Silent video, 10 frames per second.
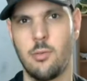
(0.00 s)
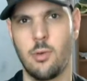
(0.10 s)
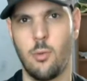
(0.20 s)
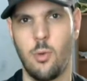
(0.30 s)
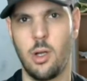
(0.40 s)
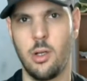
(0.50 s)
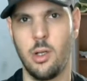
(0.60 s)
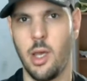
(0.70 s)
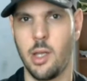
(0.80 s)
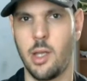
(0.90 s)
1
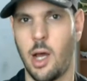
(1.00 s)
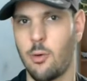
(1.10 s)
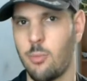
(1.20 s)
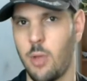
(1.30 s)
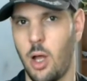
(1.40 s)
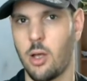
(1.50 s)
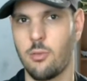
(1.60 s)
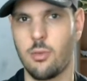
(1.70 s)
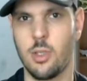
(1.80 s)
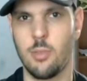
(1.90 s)
8-hour block of
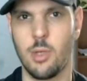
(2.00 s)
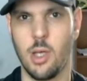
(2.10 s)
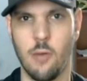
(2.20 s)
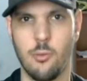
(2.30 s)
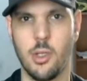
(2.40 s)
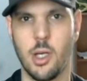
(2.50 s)
sleep every night.